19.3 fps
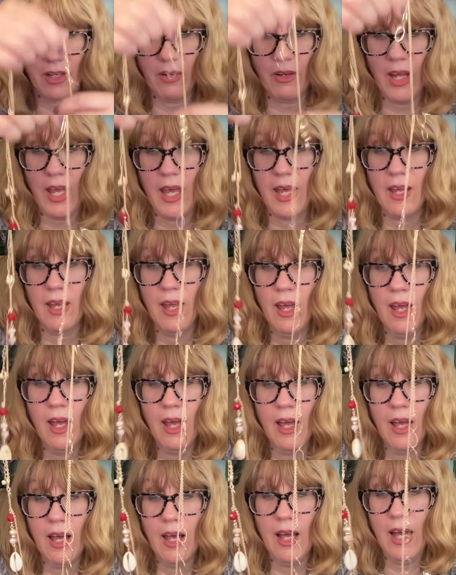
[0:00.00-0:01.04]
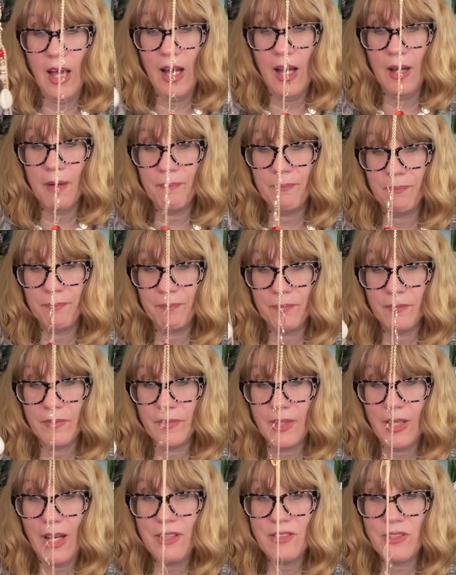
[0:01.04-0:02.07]
Okay, um,
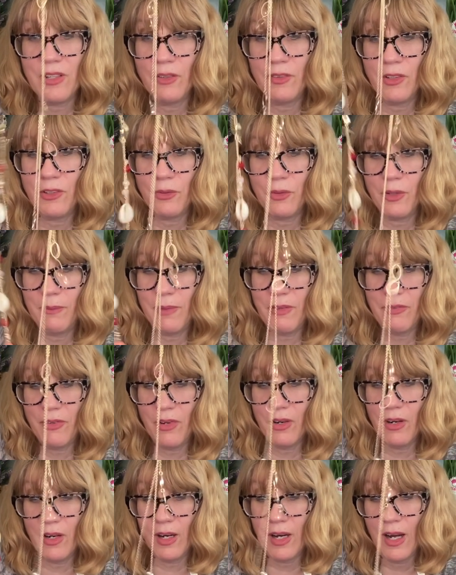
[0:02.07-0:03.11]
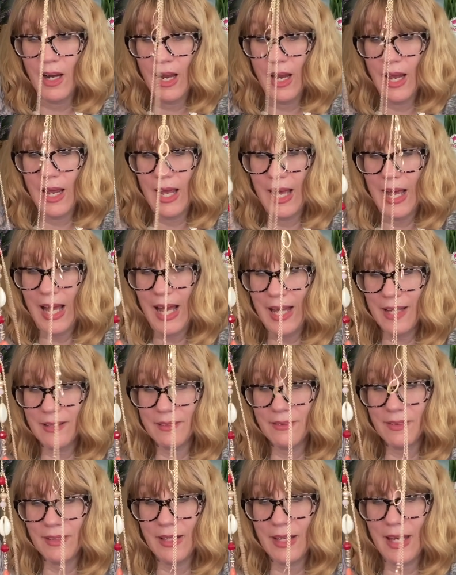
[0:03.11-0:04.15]
did I show this one before?
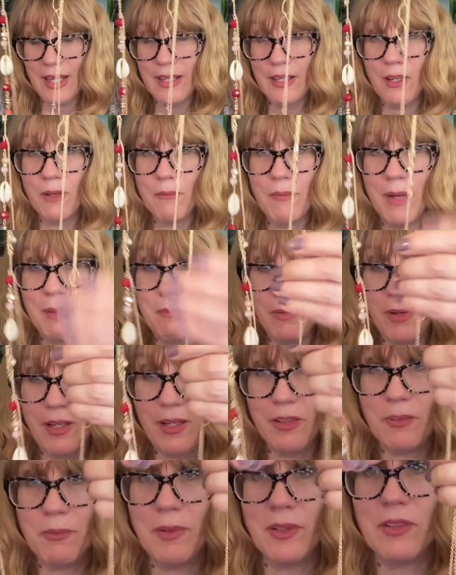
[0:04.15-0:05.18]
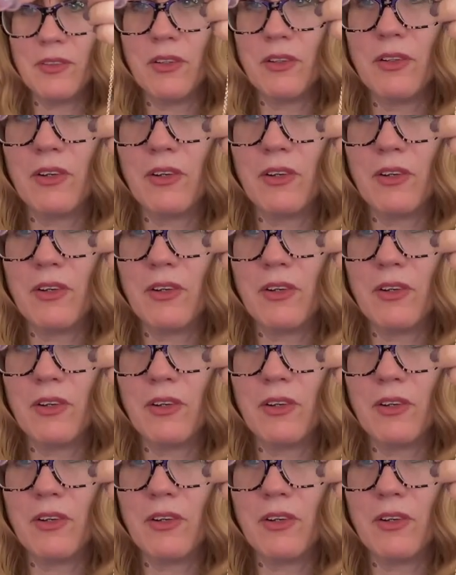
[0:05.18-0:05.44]
Honestly, you know, my brain has been so